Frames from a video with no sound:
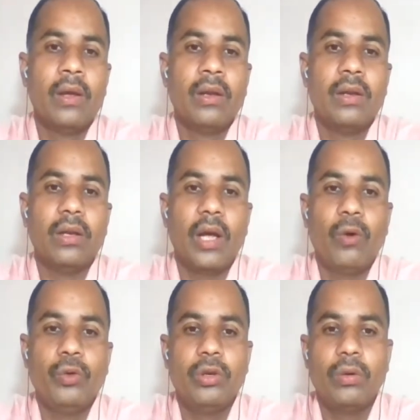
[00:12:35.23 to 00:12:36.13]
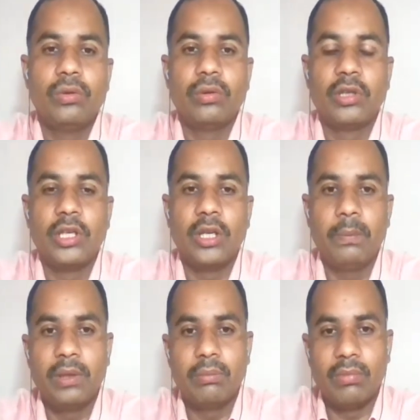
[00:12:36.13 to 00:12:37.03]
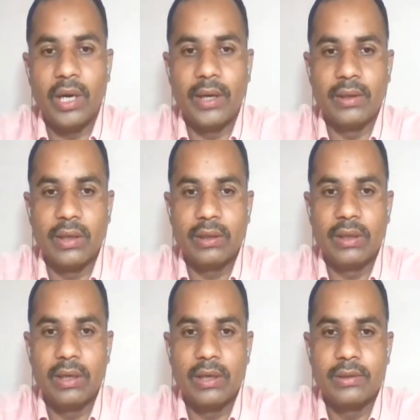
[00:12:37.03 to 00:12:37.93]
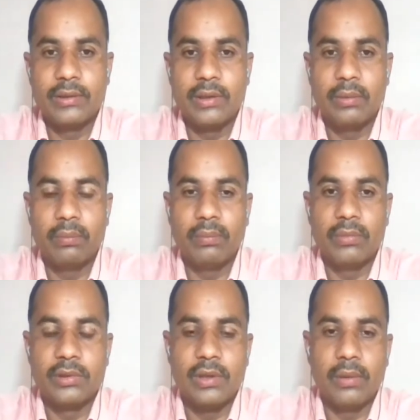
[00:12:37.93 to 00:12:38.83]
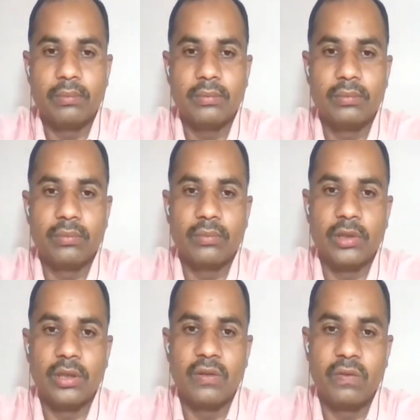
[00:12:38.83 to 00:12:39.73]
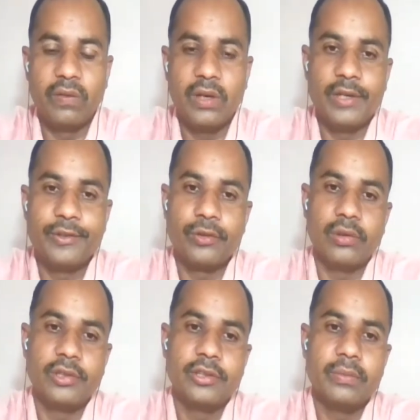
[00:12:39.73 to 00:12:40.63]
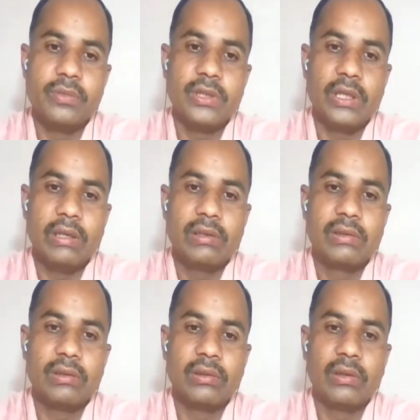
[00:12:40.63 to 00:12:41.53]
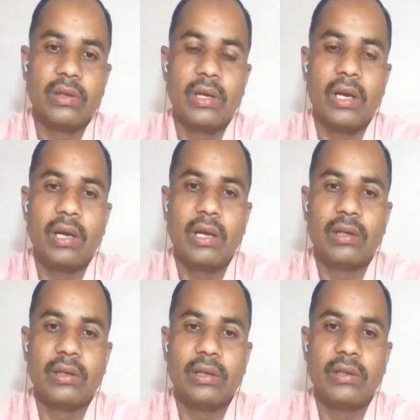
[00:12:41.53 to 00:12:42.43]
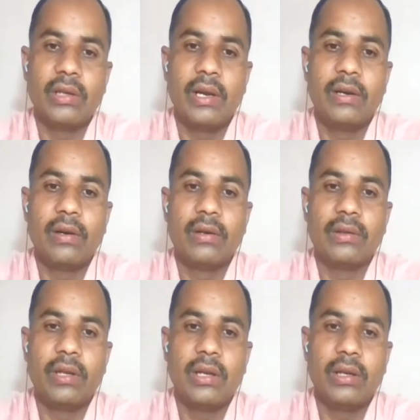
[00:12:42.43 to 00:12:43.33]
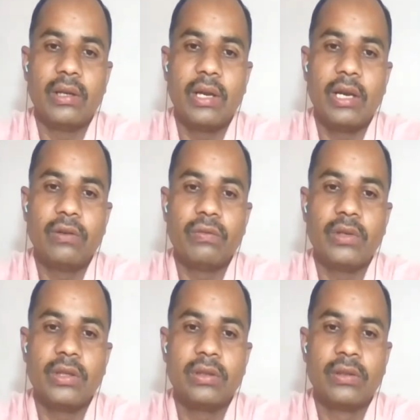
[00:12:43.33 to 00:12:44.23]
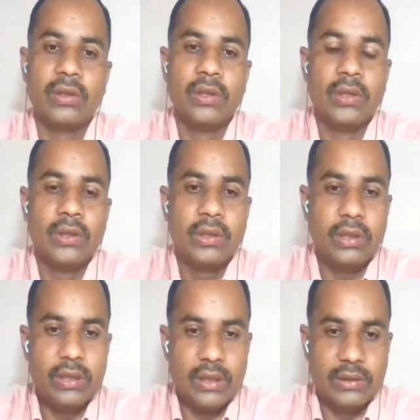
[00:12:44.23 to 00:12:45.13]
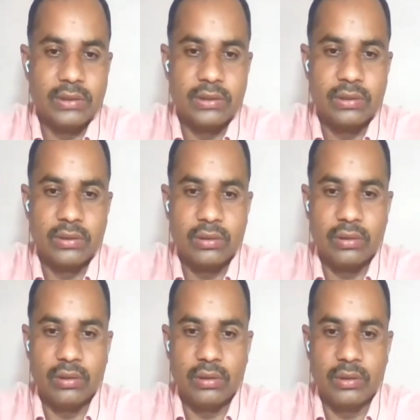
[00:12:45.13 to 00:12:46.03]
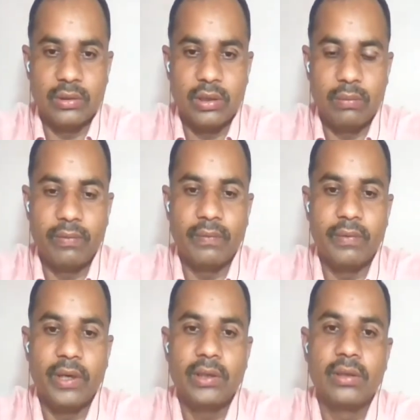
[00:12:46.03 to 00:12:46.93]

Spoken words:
Now you have to keep in mind that there are some fields or subjects, and they end with yes alphabet